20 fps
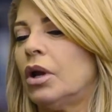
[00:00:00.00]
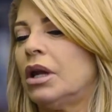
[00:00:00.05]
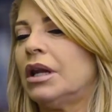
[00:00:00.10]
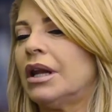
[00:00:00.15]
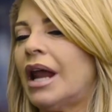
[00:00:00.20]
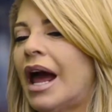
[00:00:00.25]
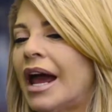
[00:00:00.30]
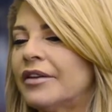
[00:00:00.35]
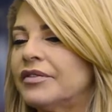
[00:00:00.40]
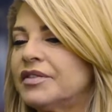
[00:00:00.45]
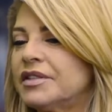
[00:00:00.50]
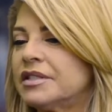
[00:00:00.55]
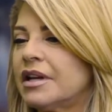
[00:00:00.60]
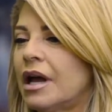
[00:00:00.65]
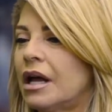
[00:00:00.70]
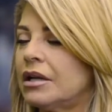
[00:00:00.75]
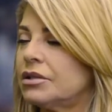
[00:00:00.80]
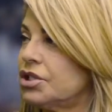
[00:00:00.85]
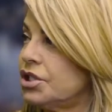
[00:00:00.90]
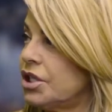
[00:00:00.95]

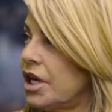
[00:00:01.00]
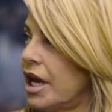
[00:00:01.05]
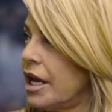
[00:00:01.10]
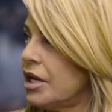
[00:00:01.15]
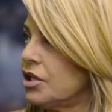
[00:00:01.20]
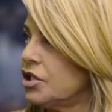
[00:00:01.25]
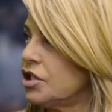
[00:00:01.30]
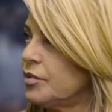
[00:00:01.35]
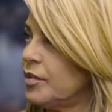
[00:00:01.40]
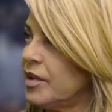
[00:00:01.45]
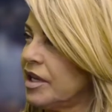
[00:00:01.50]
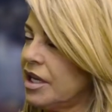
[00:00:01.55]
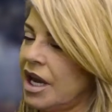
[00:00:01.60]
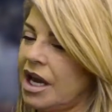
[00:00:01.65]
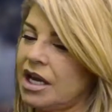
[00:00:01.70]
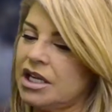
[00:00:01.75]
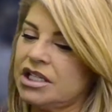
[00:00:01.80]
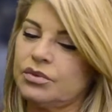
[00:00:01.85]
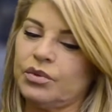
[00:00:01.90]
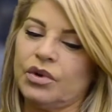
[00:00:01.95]
lifestyle change,
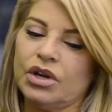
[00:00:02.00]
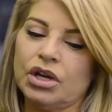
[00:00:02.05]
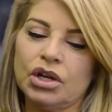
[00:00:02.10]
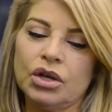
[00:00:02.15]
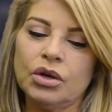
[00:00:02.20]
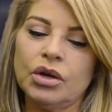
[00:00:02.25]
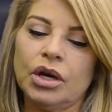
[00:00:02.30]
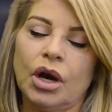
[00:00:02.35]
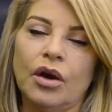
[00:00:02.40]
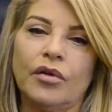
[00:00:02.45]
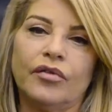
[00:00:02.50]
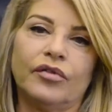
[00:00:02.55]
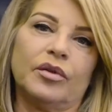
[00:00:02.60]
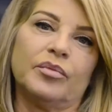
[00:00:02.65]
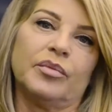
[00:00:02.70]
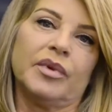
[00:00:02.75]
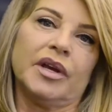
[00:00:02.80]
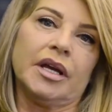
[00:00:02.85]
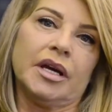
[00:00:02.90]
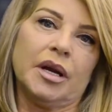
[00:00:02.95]
because when you go
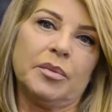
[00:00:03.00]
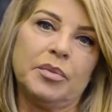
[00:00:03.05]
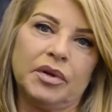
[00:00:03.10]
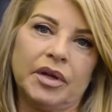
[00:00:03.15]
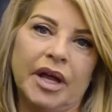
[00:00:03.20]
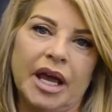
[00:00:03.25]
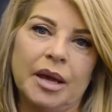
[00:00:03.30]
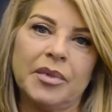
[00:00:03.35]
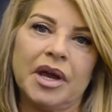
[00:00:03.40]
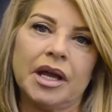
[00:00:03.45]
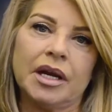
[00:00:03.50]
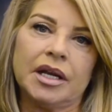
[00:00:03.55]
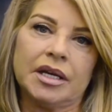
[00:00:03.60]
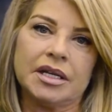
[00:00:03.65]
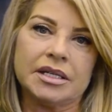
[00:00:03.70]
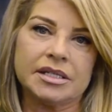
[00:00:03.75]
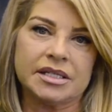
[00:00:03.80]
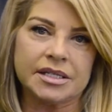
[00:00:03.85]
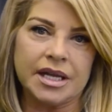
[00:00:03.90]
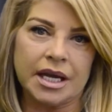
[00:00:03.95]
from being a playmate and
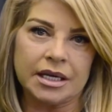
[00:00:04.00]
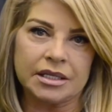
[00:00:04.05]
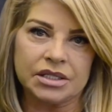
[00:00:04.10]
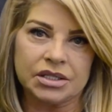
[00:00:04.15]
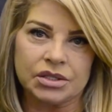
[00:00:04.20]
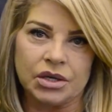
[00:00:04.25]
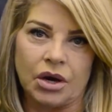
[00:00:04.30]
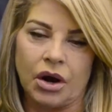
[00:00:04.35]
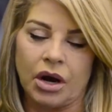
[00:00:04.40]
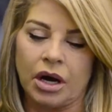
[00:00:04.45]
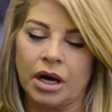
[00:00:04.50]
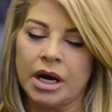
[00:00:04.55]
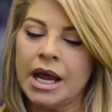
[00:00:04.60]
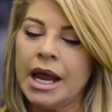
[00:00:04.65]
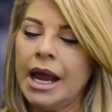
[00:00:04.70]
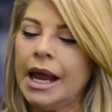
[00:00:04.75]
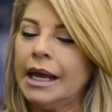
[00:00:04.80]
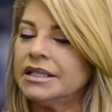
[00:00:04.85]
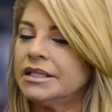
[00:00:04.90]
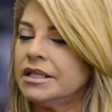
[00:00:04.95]
a sex star
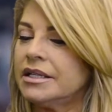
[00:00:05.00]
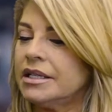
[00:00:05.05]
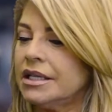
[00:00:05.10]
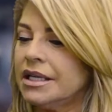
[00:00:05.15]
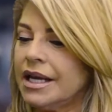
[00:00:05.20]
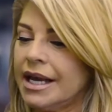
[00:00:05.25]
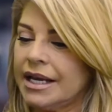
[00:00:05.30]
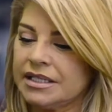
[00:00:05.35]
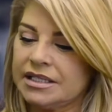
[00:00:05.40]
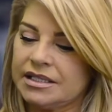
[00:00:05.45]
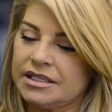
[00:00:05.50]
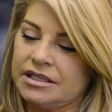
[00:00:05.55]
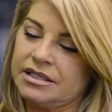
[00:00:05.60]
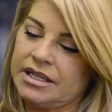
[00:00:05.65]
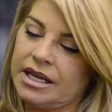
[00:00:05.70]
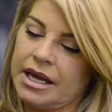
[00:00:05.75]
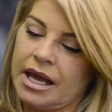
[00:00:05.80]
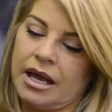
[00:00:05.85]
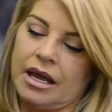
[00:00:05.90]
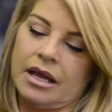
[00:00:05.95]
to the next
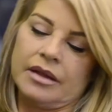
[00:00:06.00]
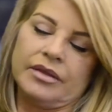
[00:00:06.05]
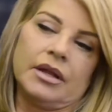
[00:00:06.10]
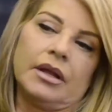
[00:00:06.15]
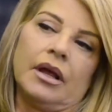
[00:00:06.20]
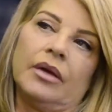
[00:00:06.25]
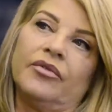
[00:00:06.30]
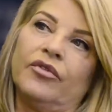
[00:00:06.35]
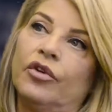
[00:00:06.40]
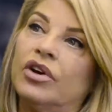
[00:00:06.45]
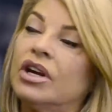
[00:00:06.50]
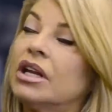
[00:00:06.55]
day, for